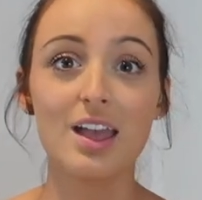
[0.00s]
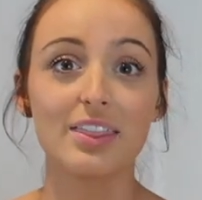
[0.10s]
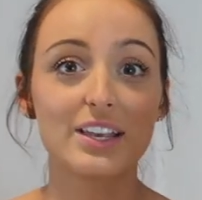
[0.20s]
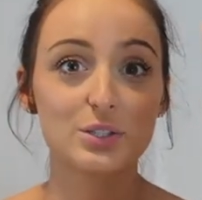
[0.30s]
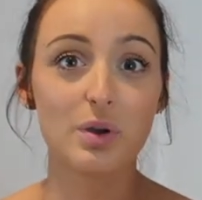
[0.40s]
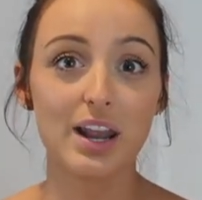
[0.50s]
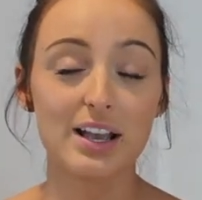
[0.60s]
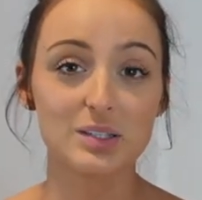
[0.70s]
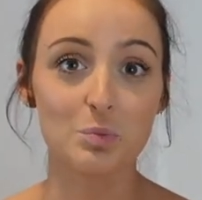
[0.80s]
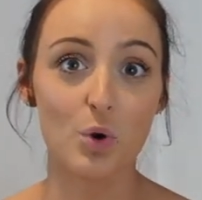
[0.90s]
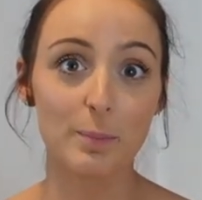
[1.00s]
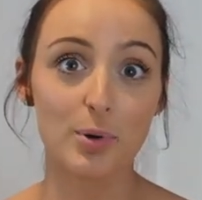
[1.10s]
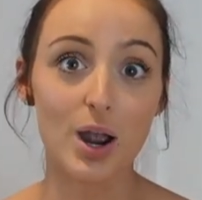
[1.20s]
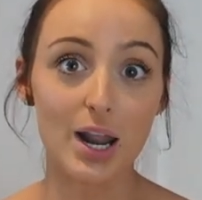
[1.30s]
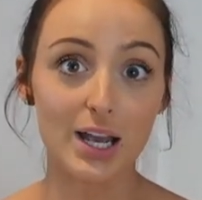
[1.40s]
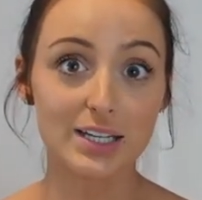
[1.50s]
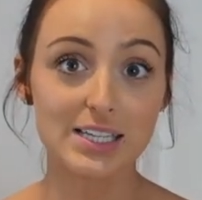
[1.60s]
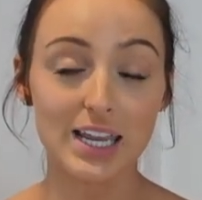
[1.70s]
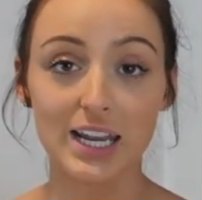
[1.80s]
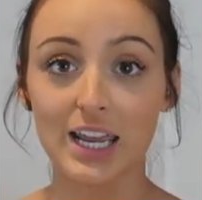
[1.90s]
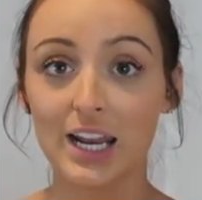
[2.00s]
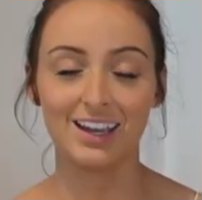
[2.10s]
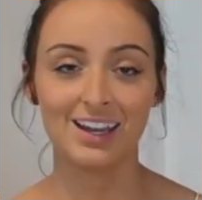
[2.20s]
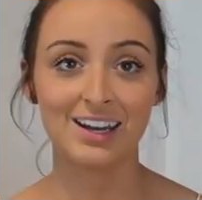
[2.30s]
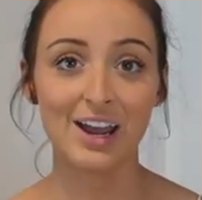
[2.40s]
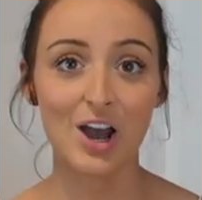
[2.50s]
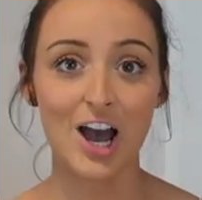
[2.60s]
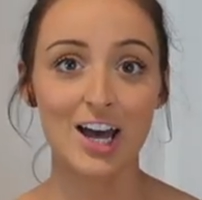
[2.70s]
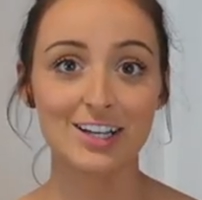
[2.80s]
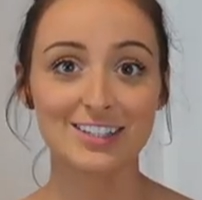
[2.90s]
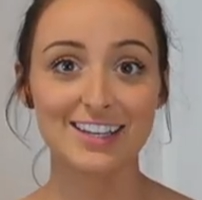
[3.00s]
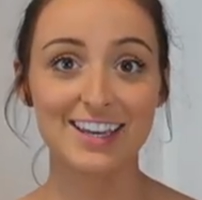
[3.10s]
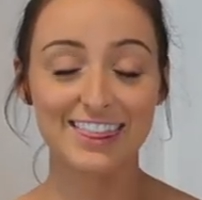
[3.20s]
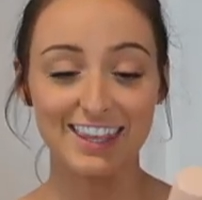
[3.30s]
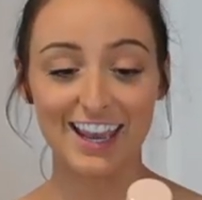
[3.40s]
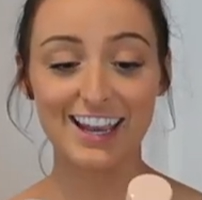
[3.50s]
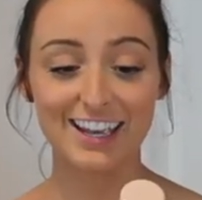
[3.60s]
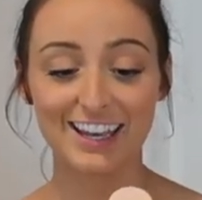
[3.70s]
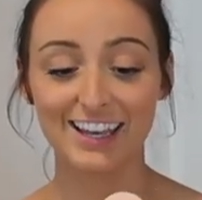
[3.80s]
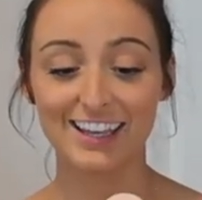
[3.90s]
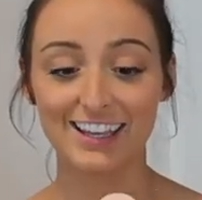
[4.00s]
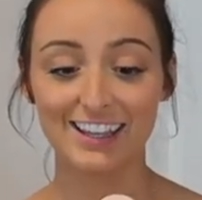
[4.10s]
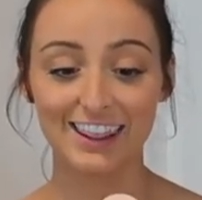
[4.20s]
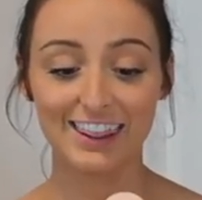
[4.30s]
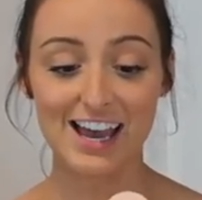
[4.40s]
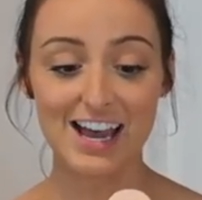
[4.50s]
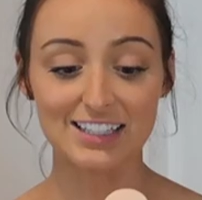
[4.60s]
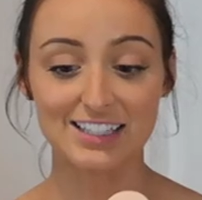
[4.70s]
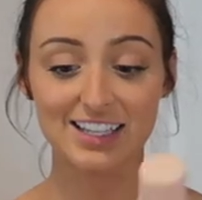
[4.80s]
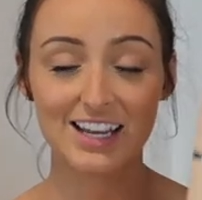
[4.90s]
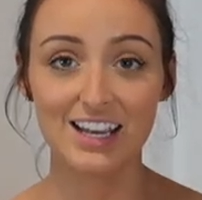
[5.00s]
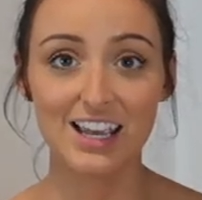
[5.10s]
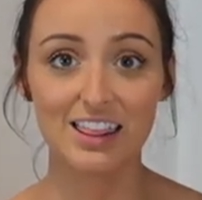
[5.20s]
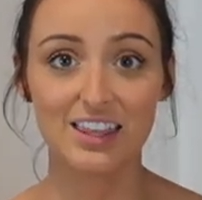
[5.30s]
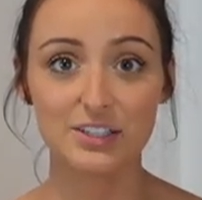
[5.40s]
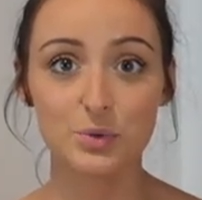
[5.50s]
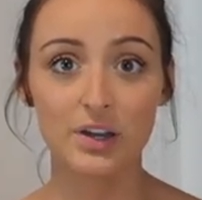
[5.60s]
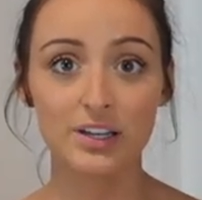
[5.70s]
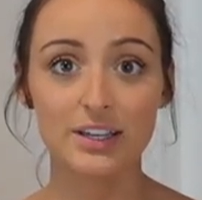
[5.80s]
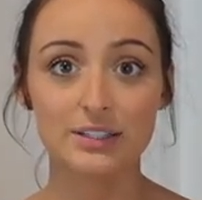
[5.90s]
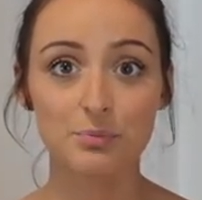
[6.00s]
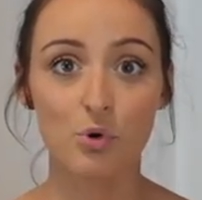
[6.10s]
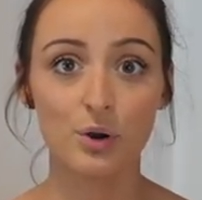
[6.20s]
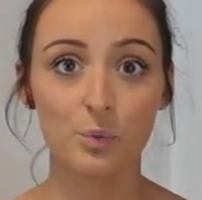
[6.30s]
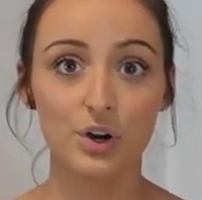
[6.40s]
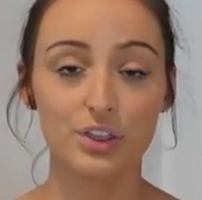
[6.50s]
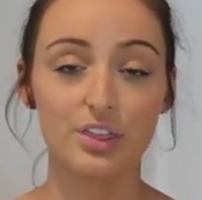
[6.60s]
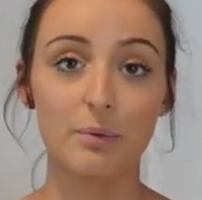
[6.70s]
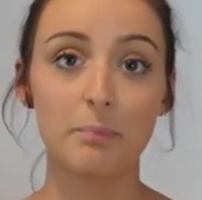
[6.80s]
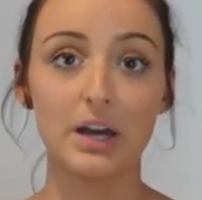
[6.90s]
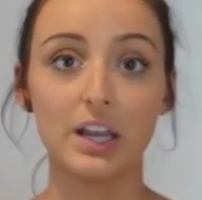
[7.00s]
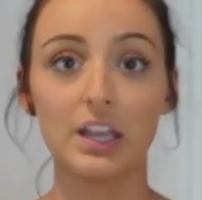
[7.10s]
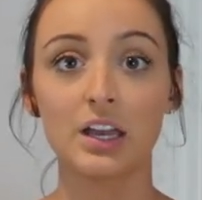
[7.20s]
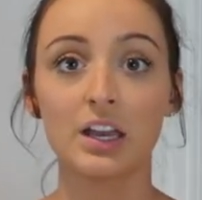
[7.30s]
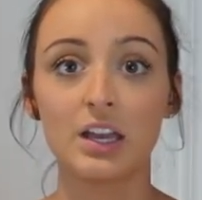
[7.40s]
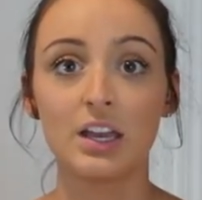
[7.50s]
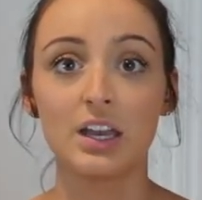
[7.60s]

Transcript: This one has more product in it. And I honestly think that this one is more worth the money.